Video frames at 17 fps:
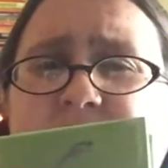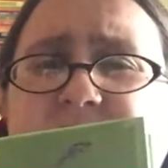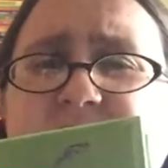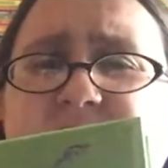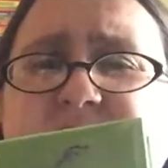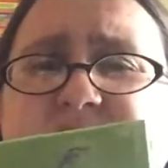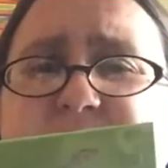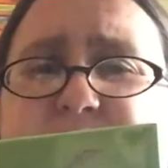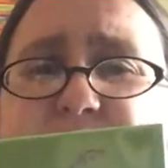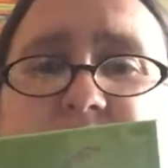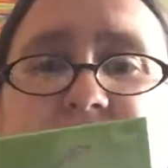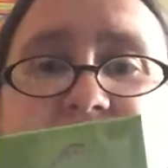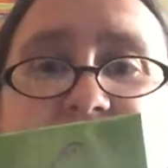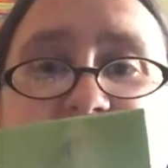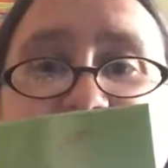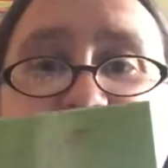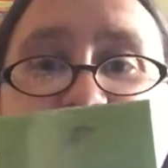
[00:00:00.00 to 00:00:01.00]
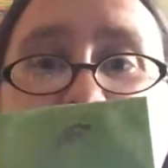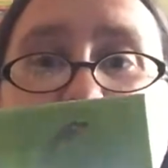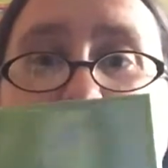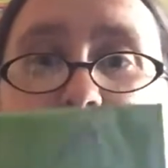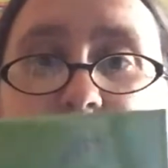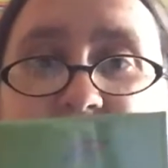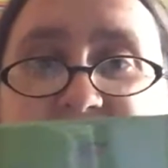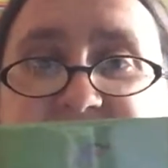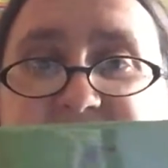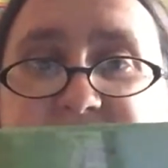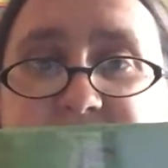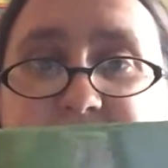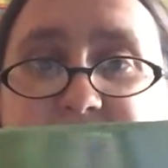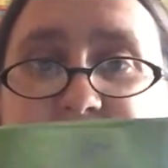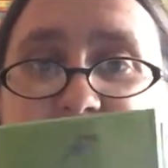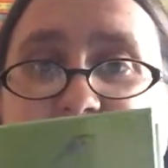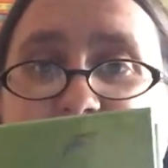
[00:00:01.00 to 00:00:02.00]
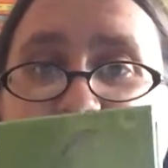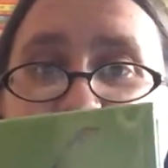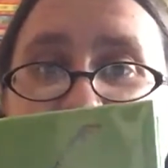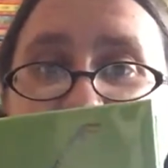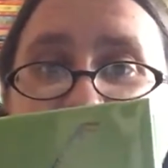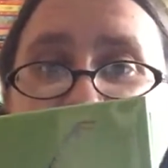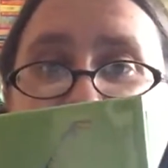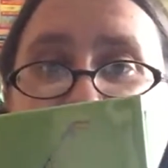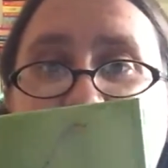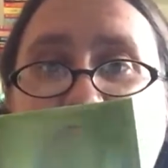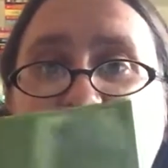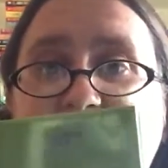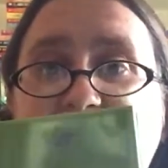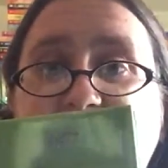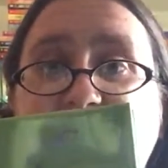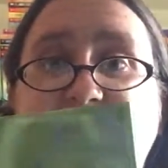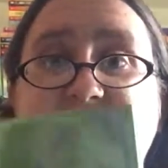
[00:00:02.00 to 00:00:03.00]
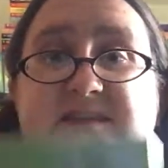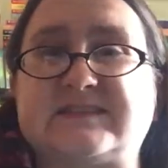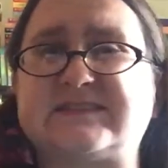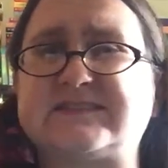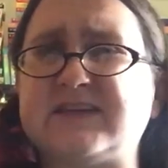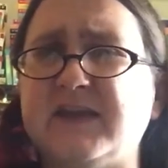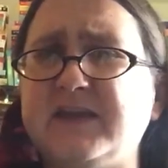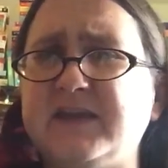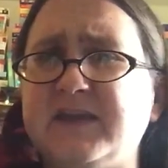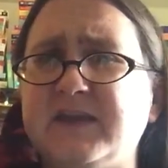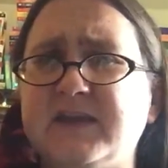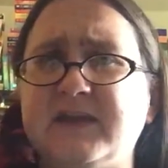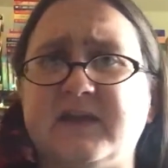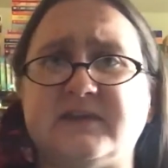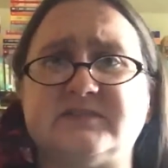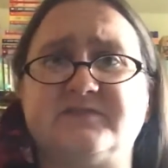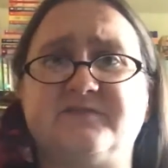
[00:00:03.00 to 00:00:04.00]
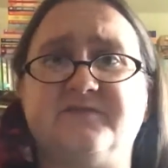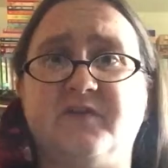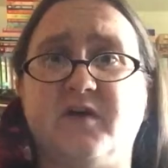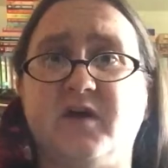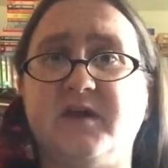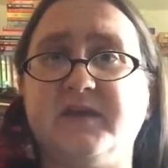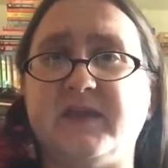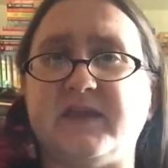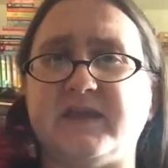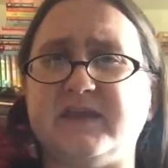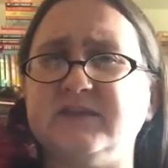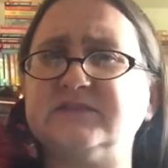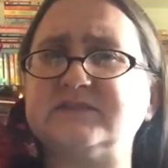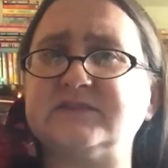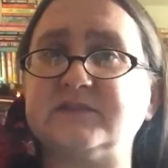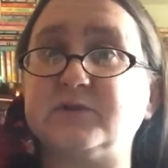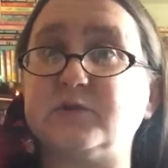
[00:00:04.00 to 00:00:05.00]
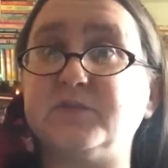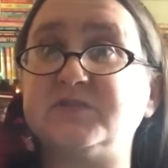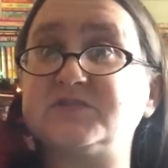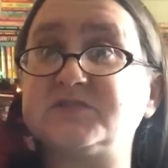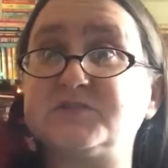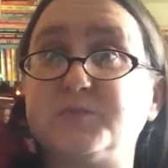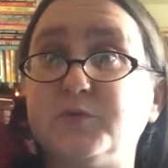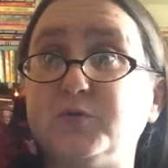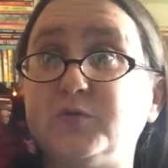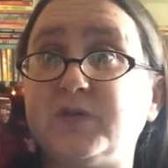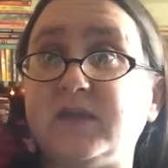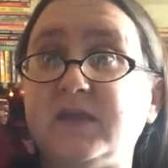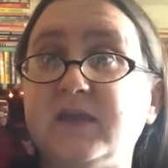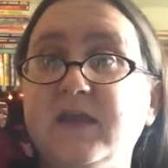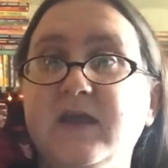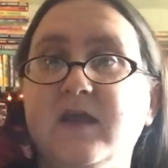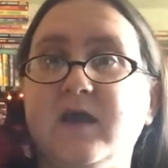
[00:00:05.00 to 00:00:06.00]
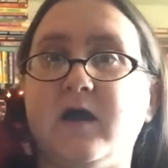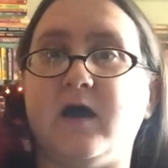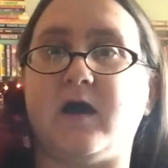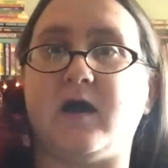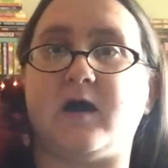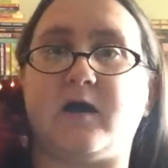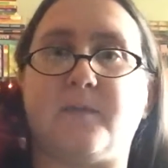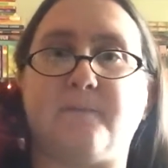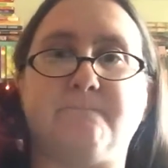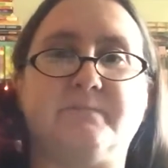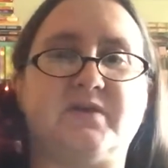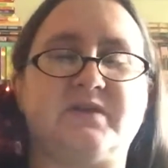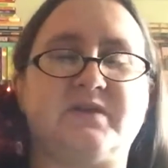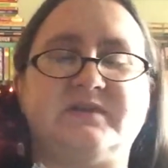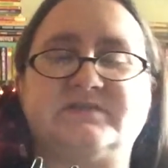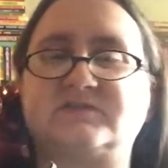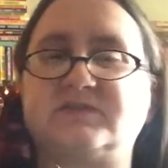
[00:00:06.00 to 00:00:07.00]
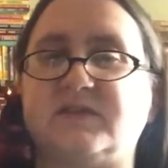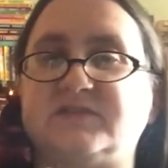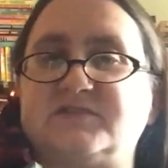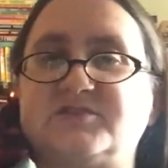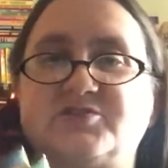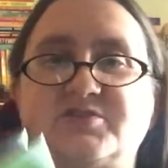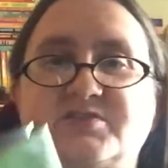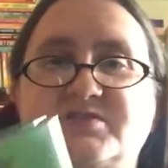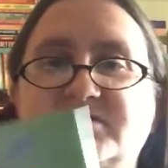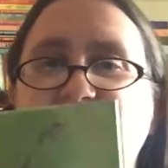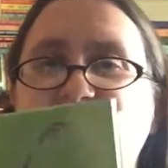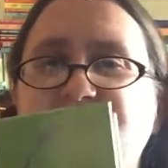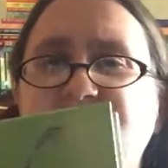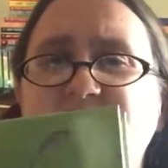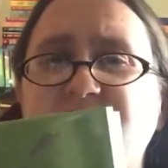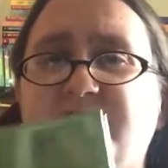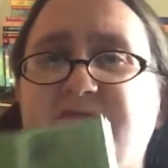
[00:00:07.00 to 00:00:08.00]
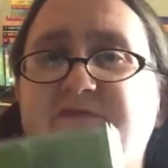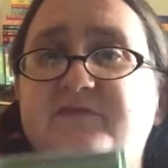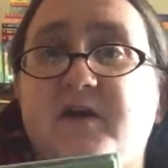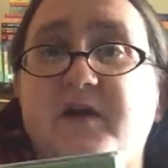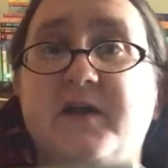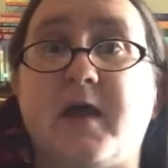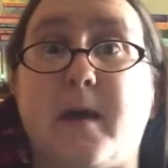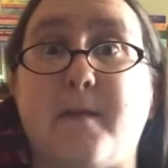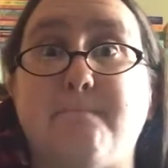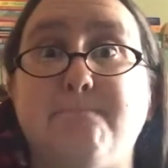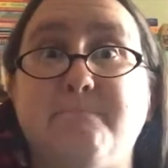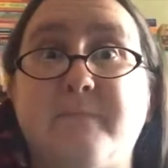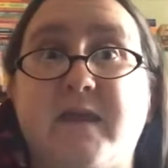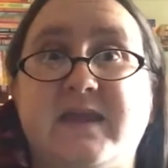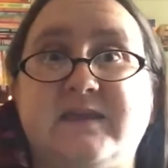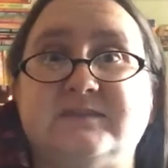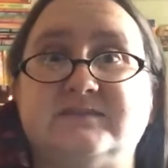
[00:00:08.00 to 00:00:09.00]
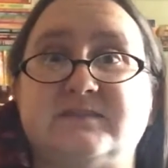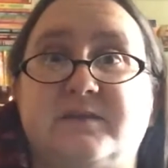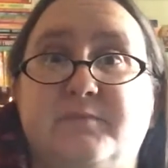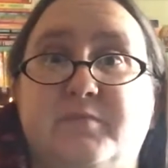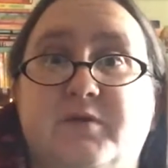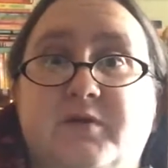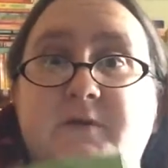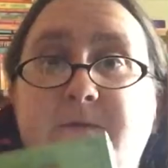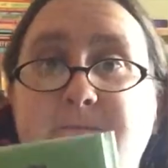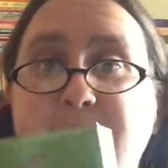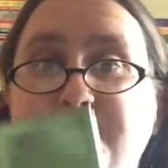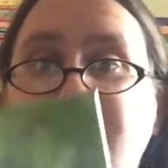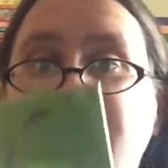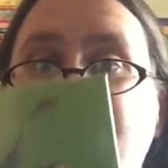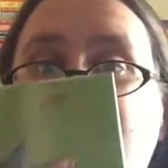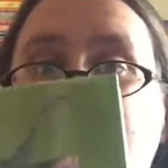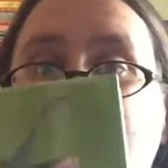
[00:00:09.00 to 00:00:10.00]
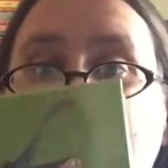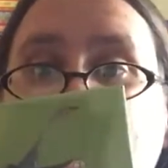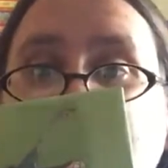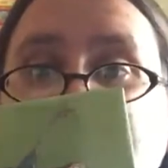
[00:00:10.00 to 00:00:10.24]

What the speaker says: This book is awesome. It's really exciting. It's fun. It is a little bit spooky, but it's just such a fun, amazing book. And